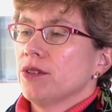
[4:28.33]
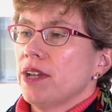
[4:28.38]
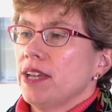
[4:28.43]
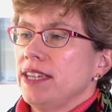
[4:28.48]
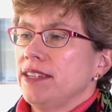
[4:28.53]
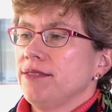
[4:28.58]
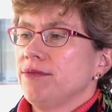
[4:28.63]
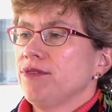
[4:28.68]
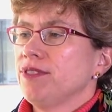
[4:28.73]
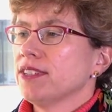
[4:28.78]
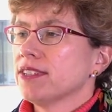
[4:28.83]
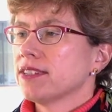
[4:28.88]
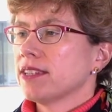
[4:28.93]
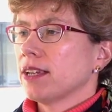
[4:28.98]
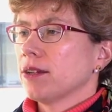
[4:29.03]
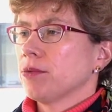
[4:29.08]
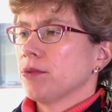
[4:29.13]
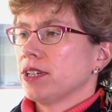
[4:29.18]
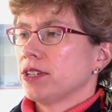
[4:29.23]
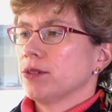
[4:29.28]
it feels
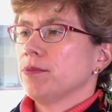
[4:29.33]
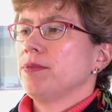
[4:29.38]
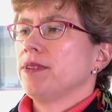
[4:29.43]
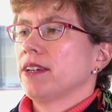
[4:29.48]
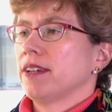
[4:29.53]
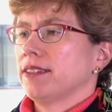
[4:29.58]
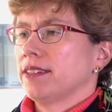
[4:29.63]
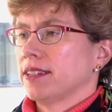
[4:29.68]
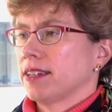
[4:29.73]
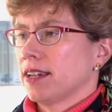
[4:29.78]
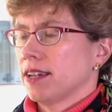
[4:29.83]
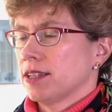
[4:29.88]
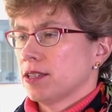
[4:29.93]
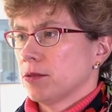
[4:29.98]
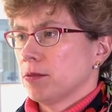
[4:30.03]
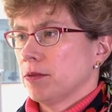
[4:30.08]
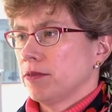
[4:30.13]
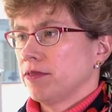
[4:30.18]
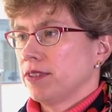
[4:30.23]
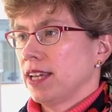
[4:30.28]
like we could be on the
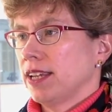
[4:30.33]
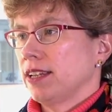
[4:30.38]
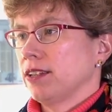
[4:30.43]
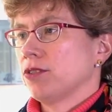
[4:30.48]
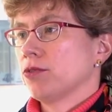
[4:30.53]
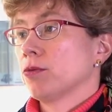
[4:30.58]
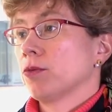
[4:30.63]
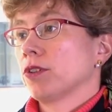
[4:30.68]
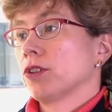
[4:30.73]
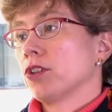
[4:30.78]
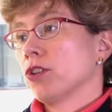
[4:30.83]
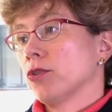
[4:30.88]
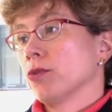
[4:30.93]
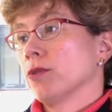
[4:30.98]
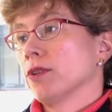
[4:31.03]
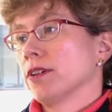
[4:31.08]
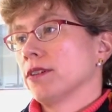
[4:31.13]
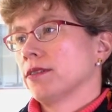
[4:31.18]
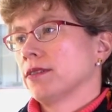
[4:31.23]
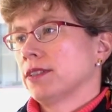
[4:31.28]
cusp of getting toward
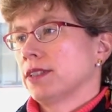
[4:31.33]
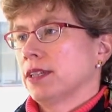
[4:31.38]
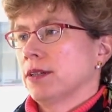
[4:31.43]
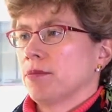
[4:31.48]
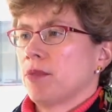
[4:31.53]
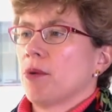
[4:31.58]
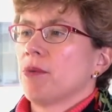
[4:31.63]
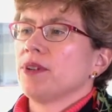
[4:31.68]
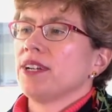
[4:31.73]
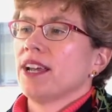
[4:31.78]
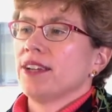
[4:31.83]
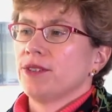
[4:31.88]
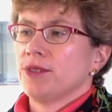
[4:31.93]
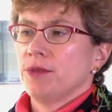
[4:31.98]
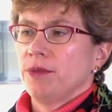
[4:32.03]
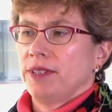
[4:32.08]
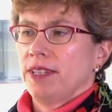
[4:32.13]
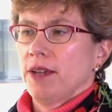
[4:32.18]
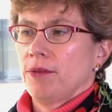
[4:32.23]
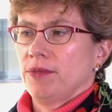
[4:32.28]
cure. But we're not
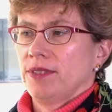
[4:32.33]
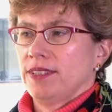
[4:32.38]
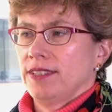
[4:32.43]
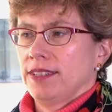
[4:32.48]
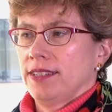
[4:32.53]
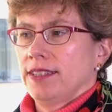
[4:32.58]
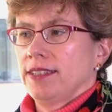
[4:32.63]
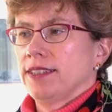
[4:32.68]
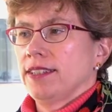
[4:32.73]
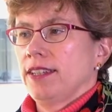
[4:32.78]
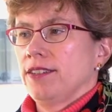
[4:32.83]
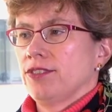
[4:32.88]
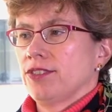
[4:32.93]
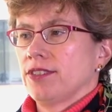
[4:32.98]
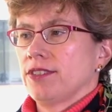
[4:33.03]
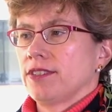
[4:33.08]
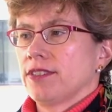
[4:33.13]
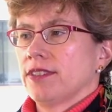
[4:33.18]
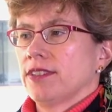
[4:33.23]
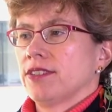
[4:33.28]
doing that with the single
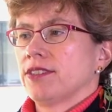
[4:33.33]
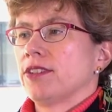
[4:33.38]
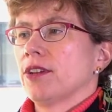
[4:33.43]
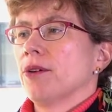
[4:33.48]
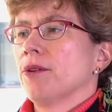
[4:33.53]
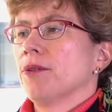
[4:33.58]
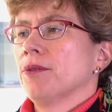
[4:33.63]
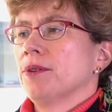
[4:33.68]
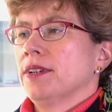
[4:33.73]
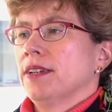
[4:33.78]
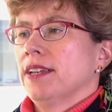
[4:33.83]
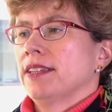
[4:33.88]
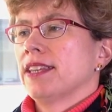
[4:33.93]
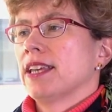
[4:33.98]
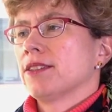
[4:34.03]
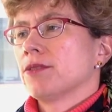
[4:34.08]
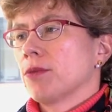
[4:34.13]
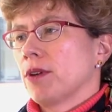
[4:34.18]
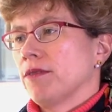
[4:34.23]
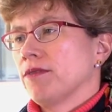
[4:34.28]
agents. Right. So
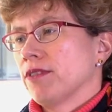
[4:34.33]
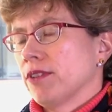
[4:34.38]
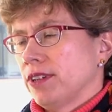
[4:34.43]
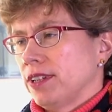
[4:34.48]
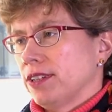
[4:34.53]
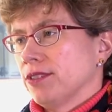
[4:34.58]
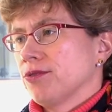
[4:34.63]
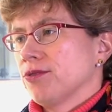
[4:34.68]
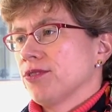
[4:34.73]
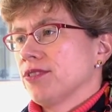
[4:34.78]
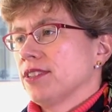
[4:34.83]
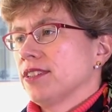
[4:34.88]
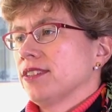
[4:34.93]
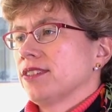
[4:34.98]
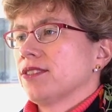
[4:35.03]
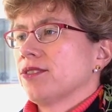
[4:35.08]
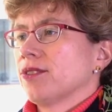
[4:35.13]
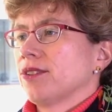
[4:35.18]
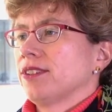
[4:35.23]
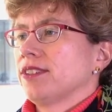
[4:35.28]
that's why I'm very interested
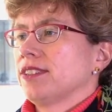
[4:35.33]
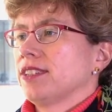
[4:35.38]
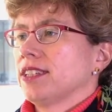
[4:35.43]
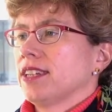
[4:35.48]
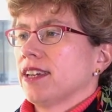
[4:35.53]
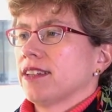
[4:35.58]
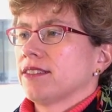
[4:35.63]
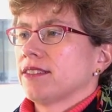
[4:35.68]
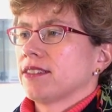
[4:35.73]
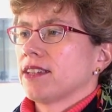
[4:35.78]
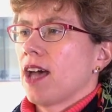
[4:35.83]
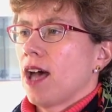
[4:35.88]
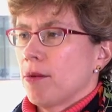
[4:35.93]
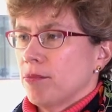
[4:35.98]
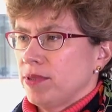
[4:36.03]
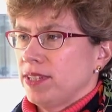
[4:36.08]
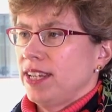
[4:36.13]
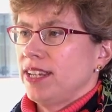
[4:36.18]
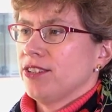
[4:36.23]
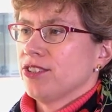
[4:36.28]
in starting to get
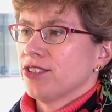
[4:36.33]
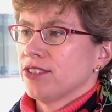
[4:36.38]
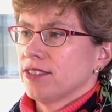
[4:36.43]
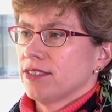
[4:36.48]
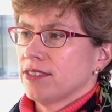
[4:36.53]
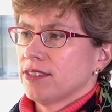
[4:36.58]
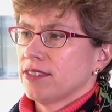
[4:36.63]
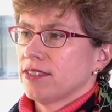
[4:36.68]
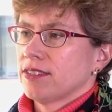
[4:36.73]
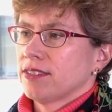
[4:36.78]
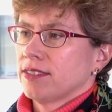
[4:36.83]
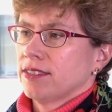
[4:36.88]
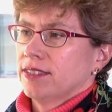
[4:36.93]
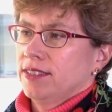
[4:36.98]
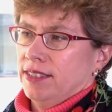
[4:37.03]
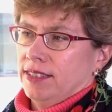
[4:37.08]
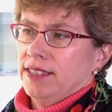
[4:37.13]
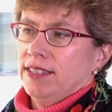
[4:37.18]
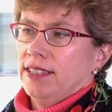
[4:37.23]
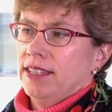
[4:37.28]
combinations
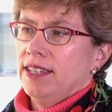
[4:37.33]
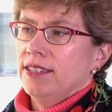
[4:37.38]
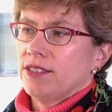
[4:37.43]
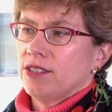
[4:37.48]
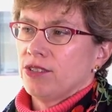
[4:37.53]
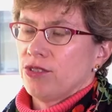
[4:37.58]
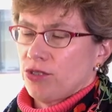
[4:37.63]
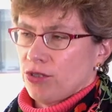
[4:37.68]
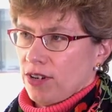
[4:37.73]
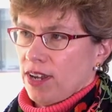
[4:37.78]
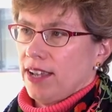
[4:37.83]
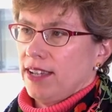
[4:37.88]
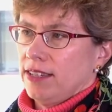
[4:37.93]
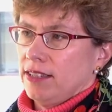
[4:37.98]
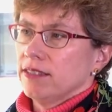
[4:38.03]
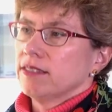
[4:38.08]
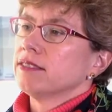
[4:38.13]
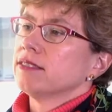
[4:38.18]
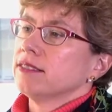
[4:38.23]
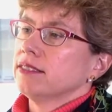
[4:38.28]
into
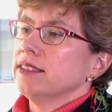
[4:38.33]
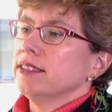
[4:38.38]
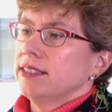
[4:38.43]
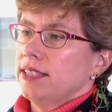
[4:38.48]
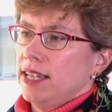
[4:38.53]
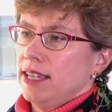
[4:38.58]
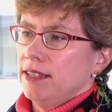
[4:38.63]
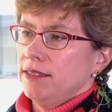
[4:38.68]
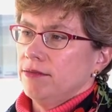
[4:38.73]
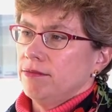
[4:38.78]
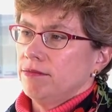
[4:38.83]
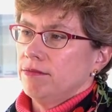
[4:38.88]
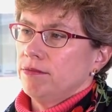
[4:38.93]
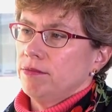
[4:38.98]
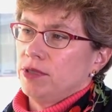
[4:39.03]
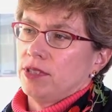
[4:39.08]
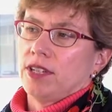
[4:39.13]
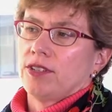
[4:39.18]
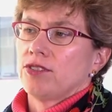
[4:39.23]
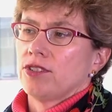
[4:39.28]
trial and
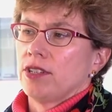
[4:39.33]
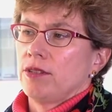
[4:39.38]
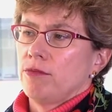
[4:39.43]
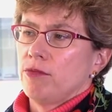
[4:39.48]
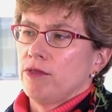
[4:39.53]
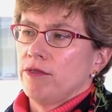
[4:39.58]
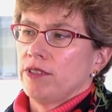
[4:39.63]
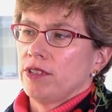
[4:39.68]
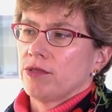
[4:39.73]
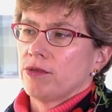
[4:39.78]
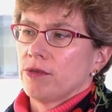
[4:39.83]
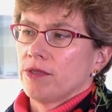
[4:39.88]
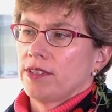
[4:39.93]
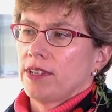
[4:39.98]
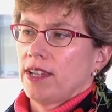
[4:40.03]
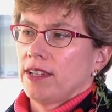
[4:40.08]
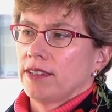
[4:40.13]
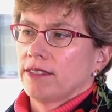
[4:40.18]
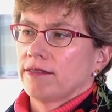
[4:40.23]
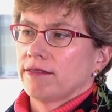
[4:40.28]
potentially moving toward
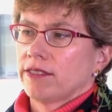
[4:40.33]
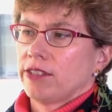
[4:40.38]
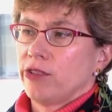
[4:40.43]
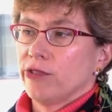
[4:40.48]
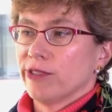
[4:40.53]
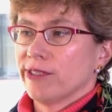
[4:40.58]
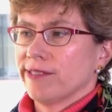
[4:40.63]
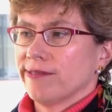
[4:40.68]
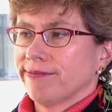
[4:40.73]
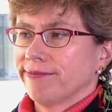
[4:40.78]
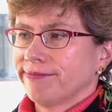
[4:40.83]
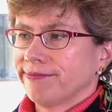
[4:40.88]
that cure.